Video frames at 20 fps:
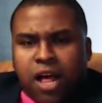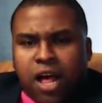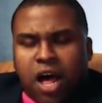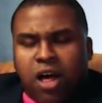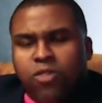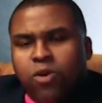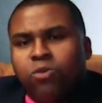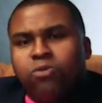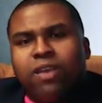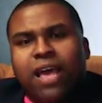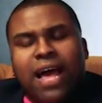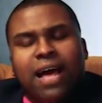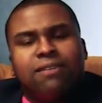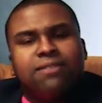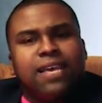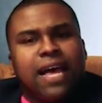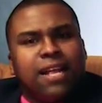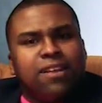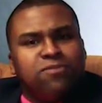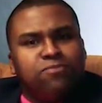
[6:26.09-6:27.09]
although
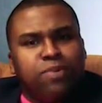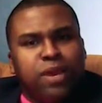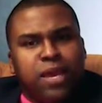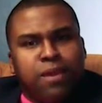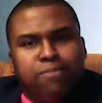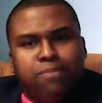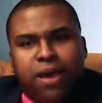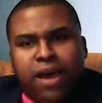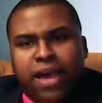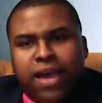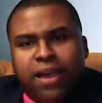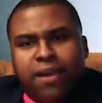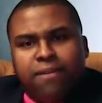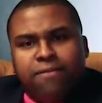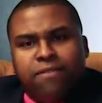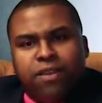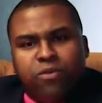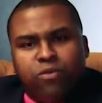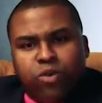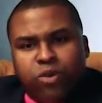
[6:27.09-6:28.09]
downtown is being
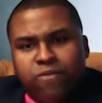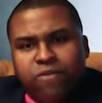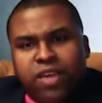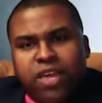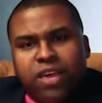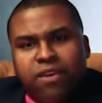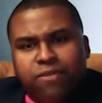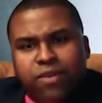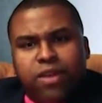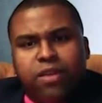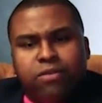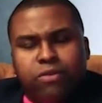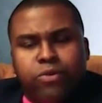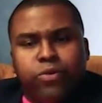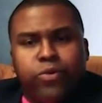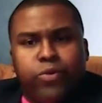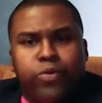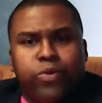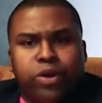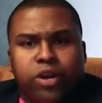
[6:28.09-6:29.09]
paved and we're giving
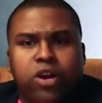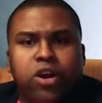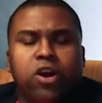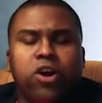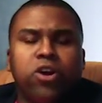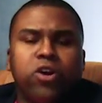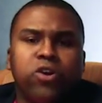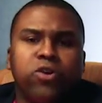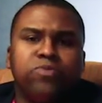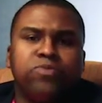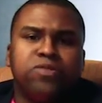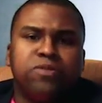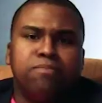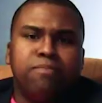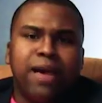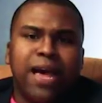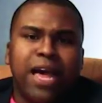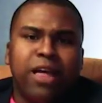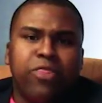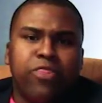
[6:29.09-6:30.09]
new curbs to
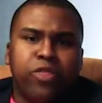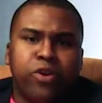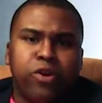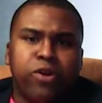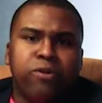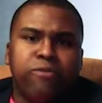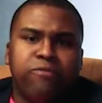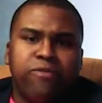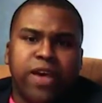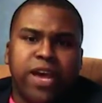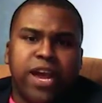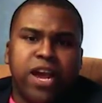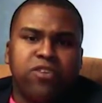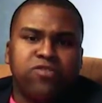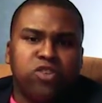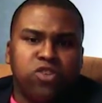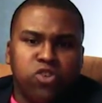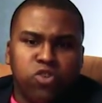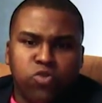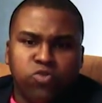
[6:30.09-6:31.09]
main
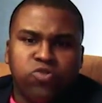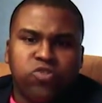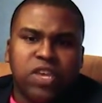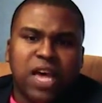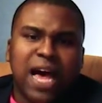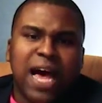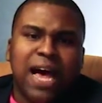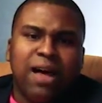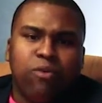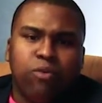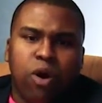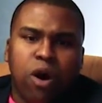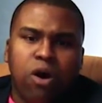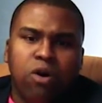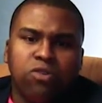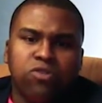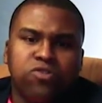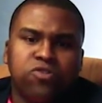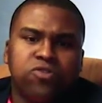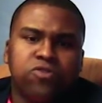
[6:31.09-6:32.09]
thoroughfares and new
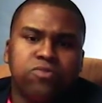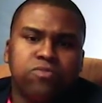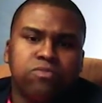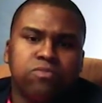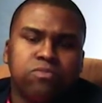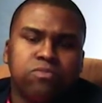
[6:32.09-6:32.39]
sidewalks,